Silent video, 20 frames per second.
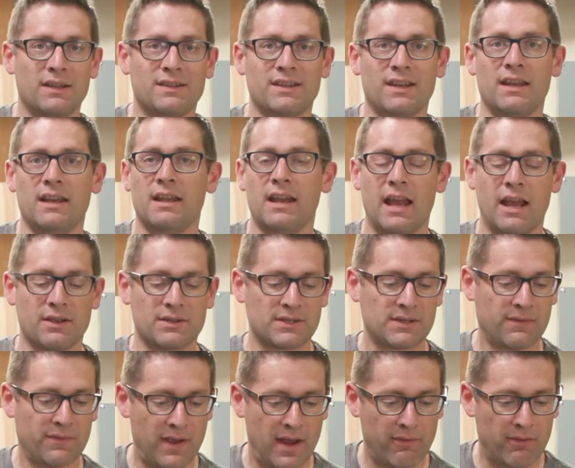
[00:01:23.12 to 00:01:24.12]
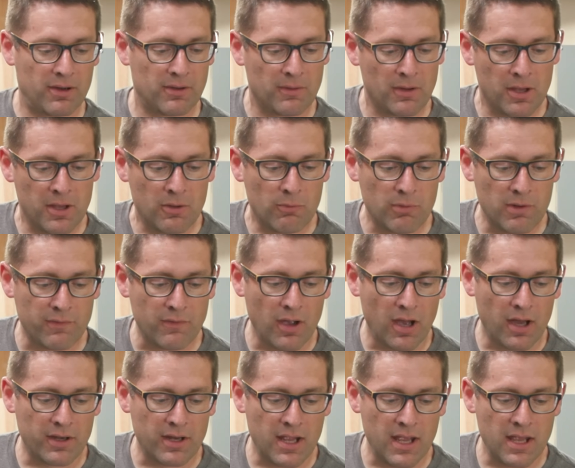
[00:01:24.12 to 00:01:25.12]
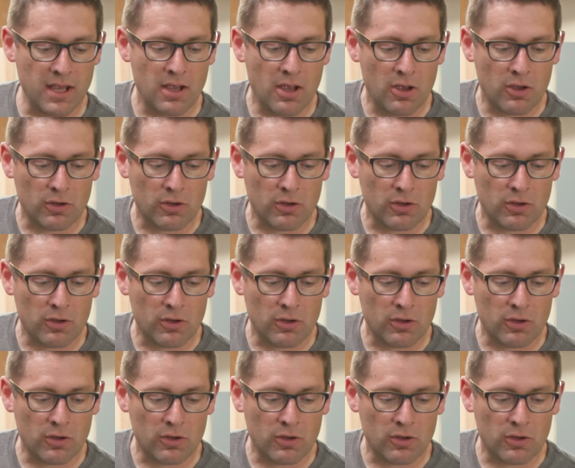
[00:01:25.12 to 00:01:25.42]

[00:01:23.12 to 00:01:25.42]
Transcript: it's an in-house favorite. We've got a